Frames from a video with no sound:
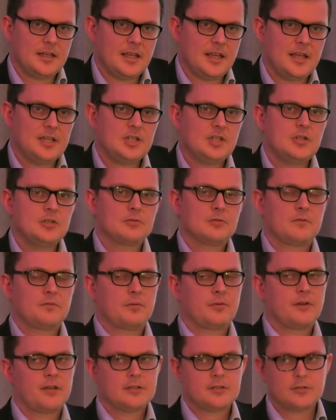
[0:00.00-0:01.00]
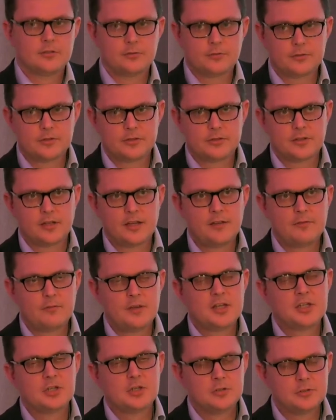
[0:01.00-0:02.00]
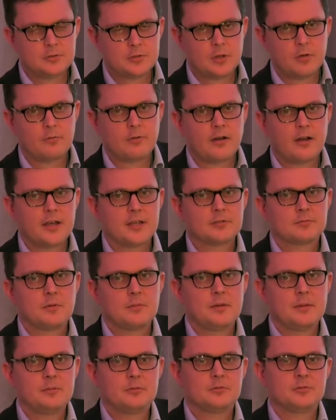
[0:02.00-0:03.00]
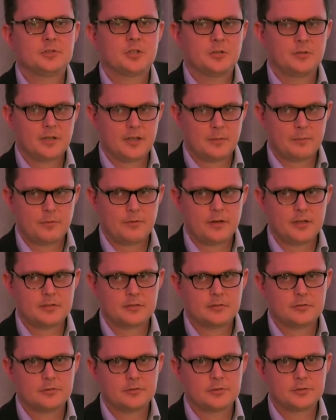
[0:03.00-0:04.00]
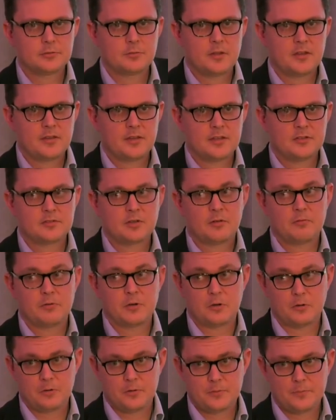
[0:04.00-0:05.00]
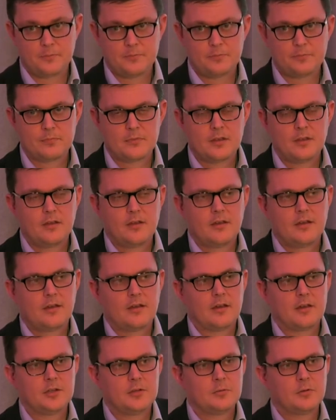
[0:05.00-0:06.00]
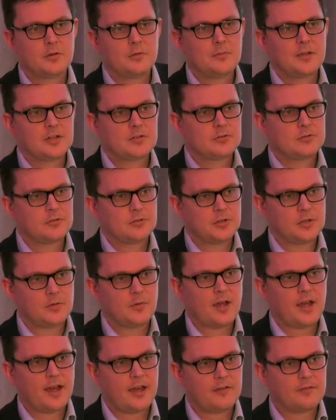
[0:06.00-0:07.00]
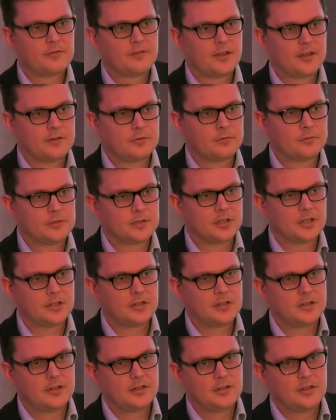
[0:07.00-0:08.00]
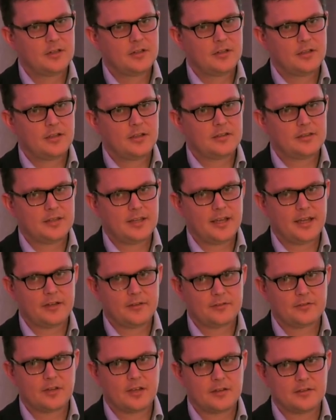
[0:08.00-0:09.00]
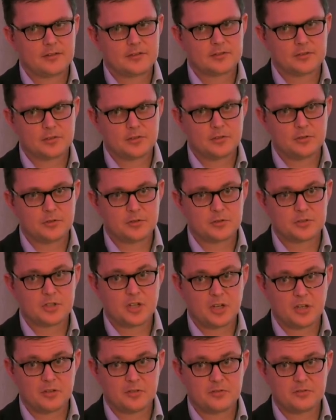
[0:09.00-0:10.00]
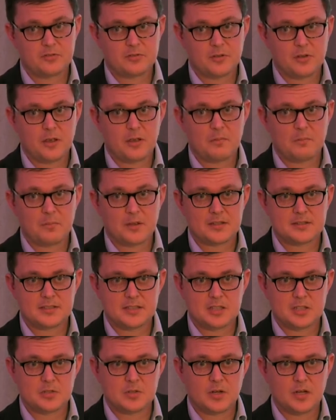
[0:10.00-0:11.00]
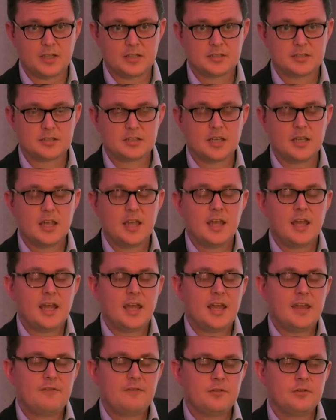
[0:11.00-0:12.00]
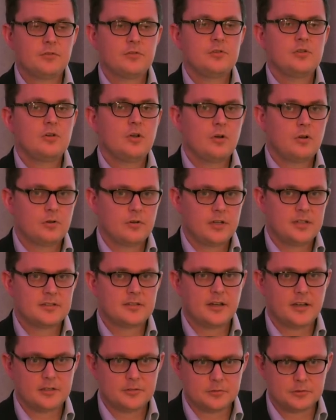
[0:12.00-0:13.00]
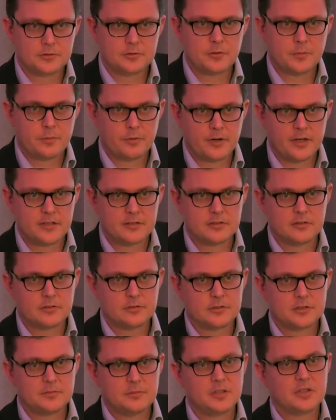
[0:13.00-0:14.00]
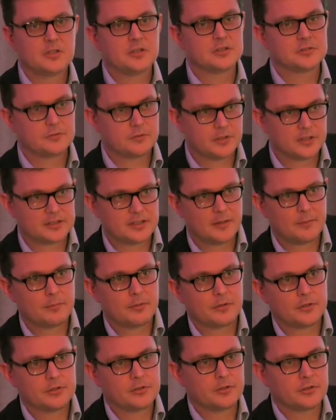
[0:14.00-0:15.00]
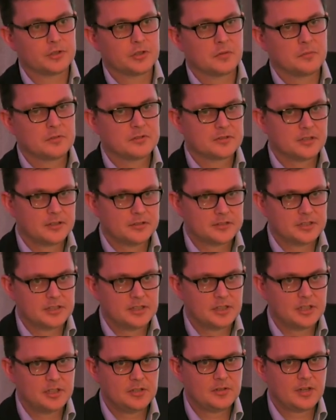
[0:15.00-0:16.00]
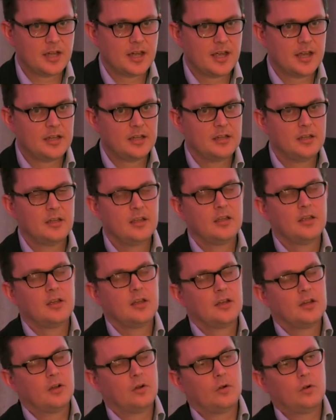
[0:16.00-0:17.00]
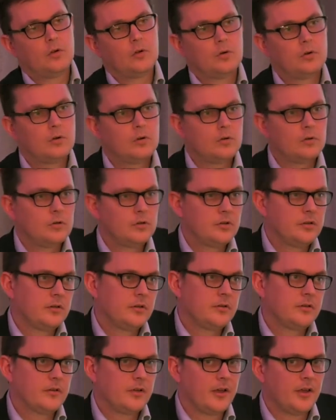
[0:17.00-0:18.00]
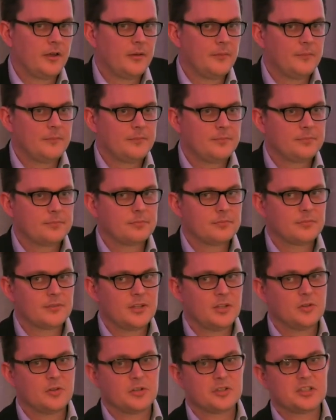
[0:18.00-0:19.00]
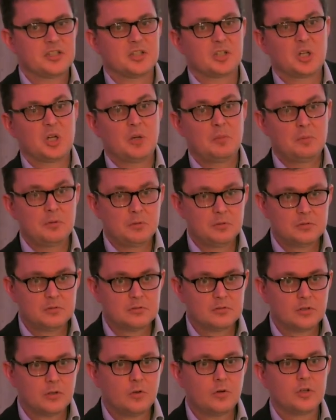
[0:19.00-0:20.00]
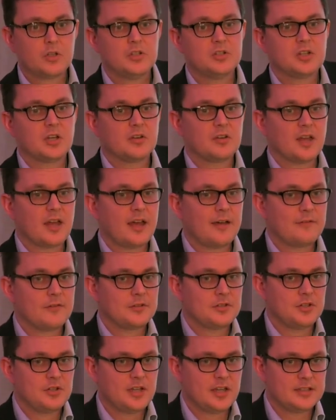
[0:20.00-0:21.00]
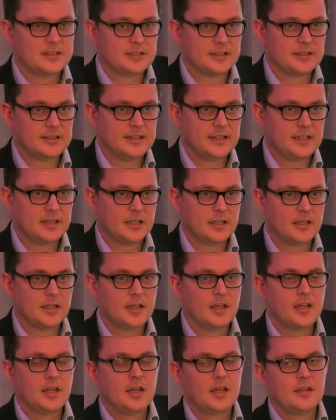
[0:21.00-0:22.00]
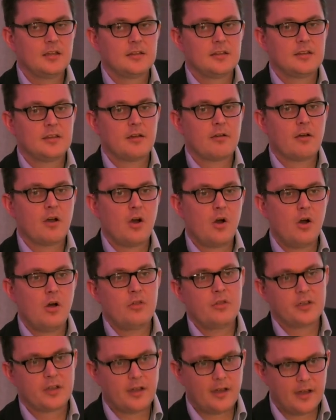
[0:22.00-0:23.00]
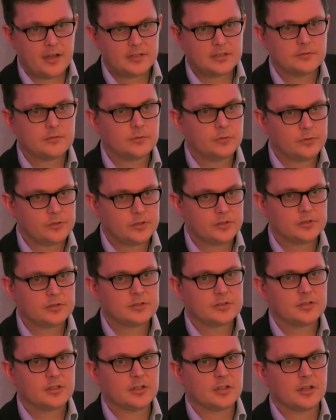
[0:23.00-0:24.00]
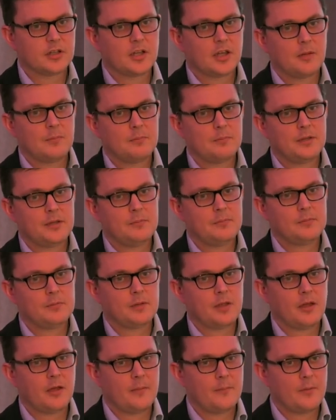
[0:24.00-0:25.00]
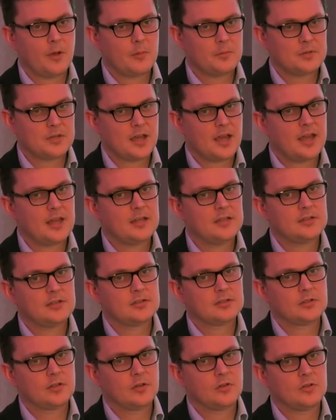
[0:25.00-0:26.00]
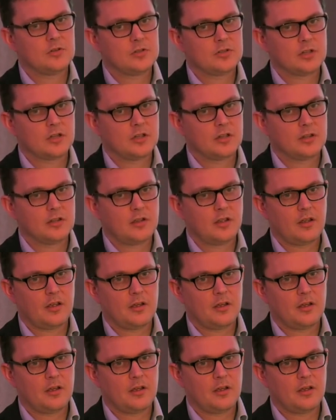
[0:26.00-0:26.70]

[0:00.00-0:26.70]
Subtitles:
issues with parental order, if issues arise when people don't get parental orders, when things go wrong, and you want to make sure that you have that order at the outset to secure your child's best interest. If you're not entitled to a parental order because, for example, you're not domiciled in the UK, or you're not in a couple, or you don't have a genetic link, there are other kinds of orders that can be obtained under